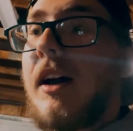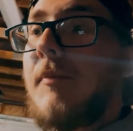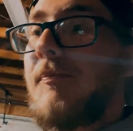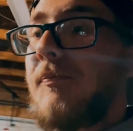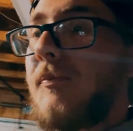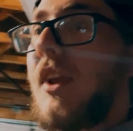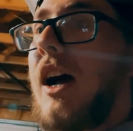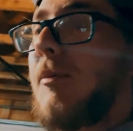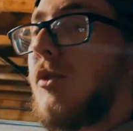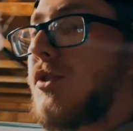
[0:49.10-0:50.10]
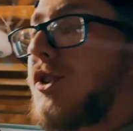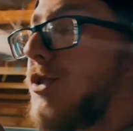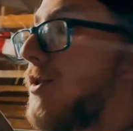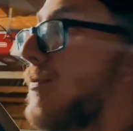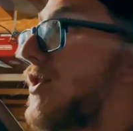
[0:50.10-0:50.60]
up. I'm going to
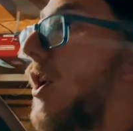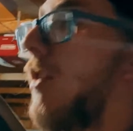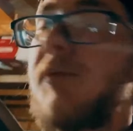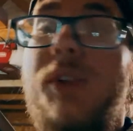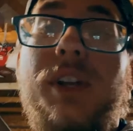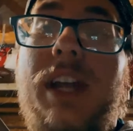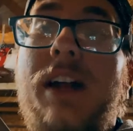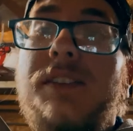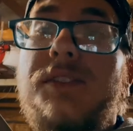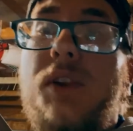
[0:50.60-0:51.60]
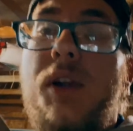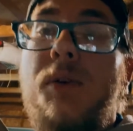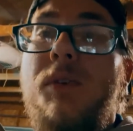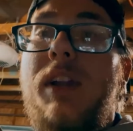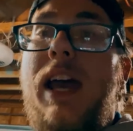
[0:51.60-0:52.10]
shoot some starting fluid down its
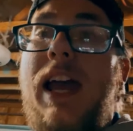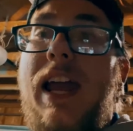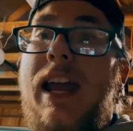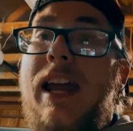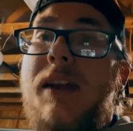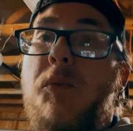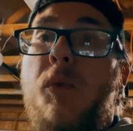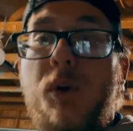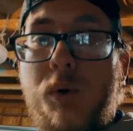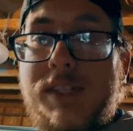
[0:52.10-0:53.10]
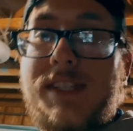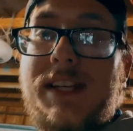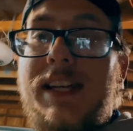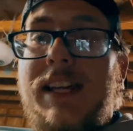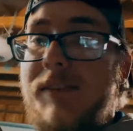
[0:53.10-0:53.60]
throat, and we're going to
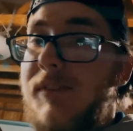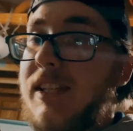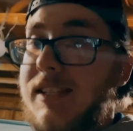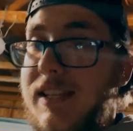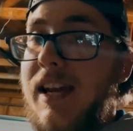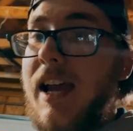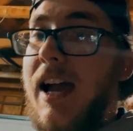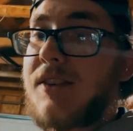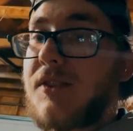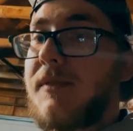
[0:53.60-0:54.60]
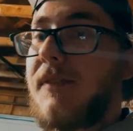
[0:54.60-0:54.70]
see if this thing actually